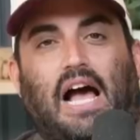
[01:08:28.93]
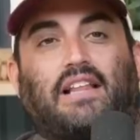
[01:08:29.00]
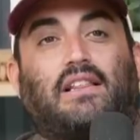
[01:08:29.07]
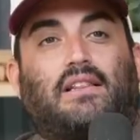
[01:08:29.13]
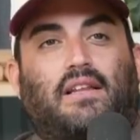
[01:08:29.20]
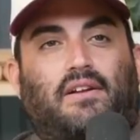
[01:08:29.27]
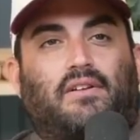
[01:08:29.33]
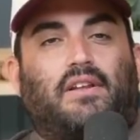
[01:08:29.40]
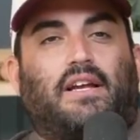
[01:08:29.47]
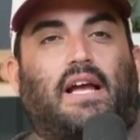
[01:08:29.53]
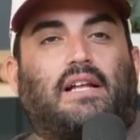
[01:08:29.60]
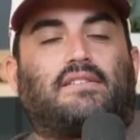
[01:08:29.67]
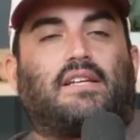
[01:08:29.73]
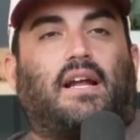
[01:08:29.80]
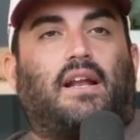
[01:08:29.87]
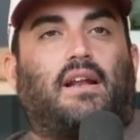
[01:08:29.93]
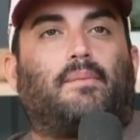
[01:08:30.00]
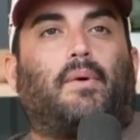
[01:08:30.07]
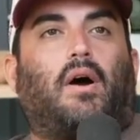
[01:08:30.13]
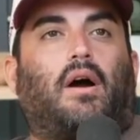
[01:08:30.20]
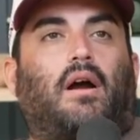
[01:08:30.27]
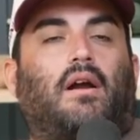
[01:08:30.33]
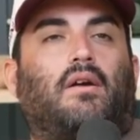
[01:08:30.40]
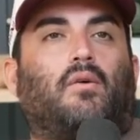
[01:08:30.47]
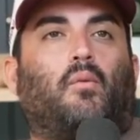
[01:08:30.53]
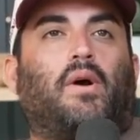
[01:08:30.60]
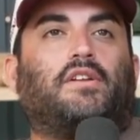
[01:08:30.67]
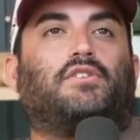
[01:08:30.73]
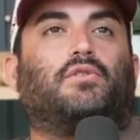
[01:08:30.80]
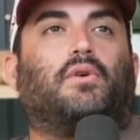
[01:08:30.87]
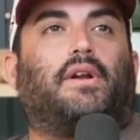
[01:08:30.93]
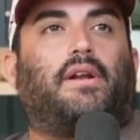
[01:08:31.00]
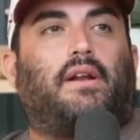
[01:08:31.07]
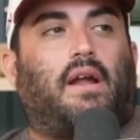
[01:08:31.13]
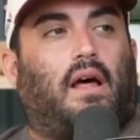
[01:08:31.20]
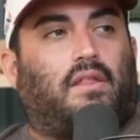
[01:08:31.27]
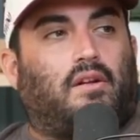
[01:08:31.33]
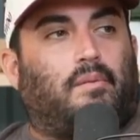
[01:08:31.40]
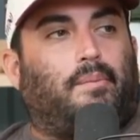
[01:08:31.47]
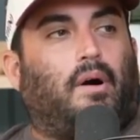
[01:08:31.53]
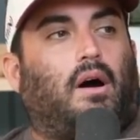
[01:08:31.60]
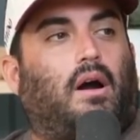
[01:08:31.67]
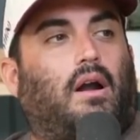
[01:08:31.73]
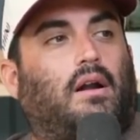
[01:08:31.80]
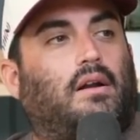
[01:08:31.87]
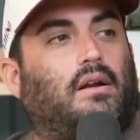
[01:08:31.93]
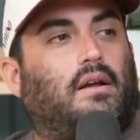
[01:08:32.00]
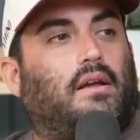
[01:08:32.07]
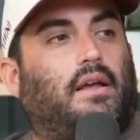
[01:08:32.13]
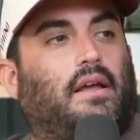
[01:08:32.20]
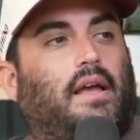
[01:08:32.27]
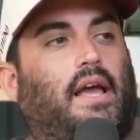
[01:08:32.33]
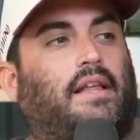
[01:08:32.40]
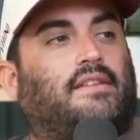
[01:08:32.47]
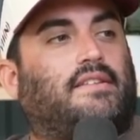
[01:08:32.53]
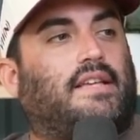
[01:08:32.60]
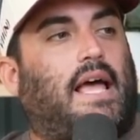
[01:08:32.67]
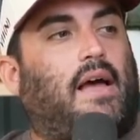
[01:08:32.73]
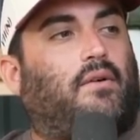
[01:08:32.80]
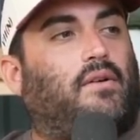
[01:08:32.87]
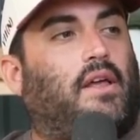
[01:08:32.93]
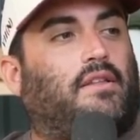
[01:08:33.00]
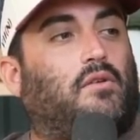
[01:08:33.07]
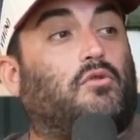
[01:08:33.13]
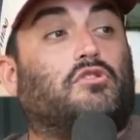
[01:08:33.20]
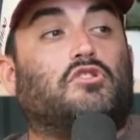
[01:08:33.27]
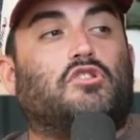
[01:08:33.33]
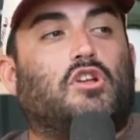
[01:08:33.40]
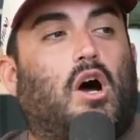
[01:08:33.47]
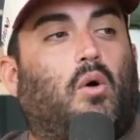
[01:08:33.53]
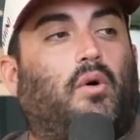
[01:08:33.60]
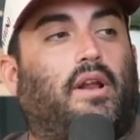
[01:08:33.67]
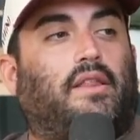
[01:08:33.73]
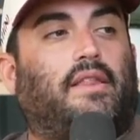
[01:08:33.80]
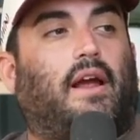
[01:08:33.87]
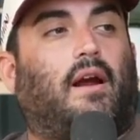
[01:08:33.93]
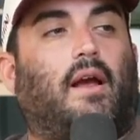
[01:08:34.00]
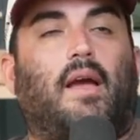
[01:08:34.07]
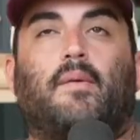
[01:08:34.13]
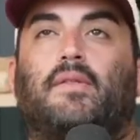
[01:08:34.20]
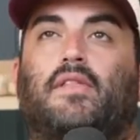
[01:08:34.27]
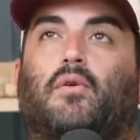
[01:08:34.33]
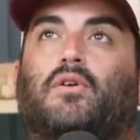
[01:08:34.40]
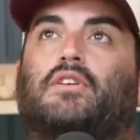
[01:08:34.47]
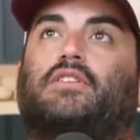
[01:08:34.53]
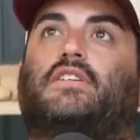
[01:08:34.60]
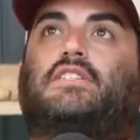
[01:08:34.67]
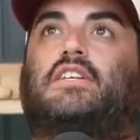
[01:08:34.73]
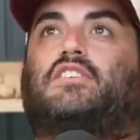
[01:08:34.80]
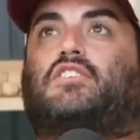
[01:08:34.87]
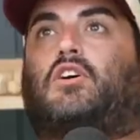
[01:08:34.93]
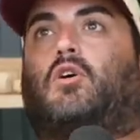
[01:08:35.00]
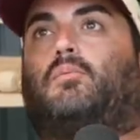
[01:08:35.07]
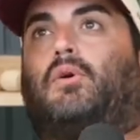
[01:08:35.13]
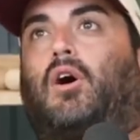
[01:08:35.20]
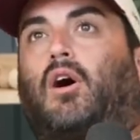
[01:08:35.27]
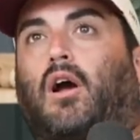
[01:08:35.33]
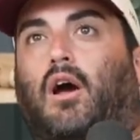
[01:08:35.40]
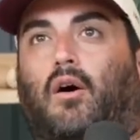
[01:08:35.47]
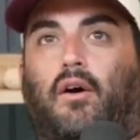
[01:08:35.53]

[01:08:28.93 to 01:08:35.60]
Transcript: I literally got done at a bar, went to another bar, and sat, and there was no one in there, and there was a disco ball